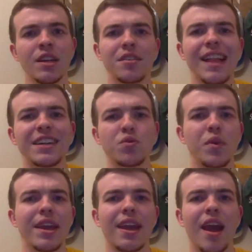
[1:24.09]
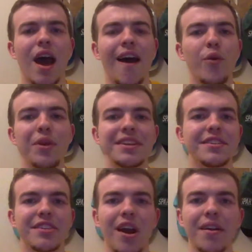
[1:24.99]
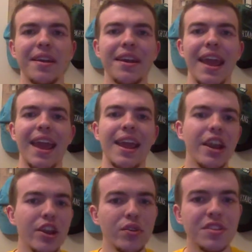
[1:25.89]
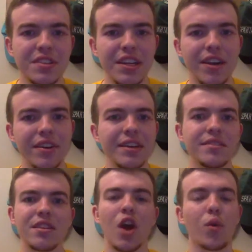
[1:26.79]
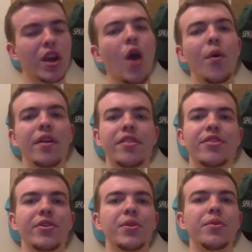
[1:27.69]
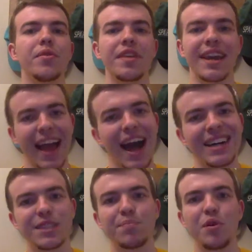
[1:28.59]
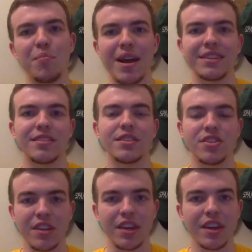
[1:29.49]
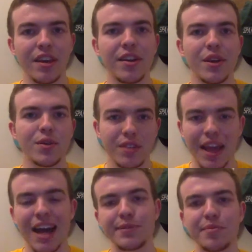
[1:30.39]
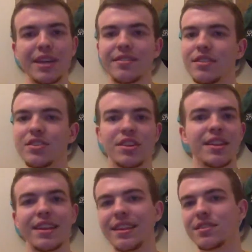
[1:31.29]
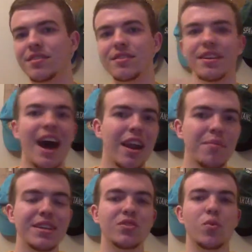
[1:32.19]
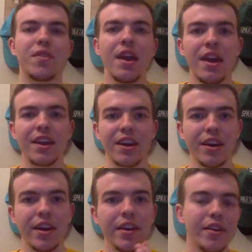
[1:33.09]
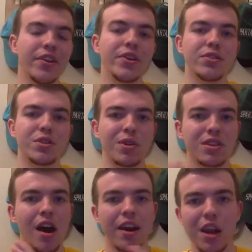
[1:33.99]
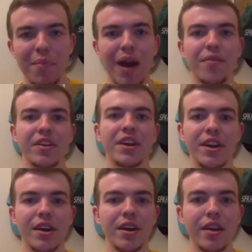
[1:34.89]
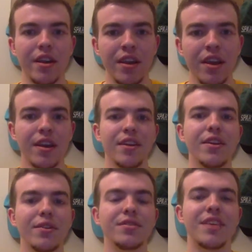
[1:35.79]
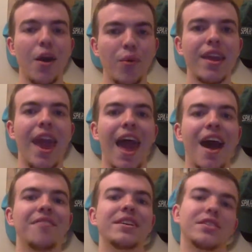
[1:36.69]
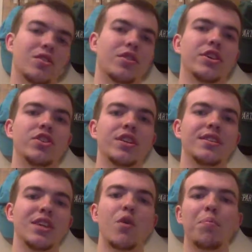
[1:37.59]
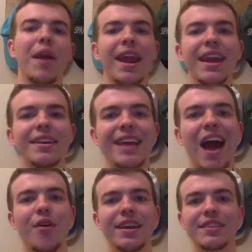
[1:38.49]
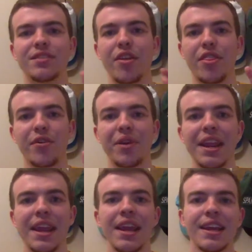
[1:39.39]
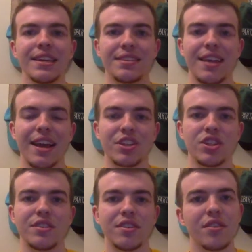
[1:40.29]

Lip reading: So last week, we started a new series. We're going through the gospel message, the good news. Gospel message, that's synonymous with good news. So we're talking about the good news that we have as Christians. And we're breaking it down into three sections.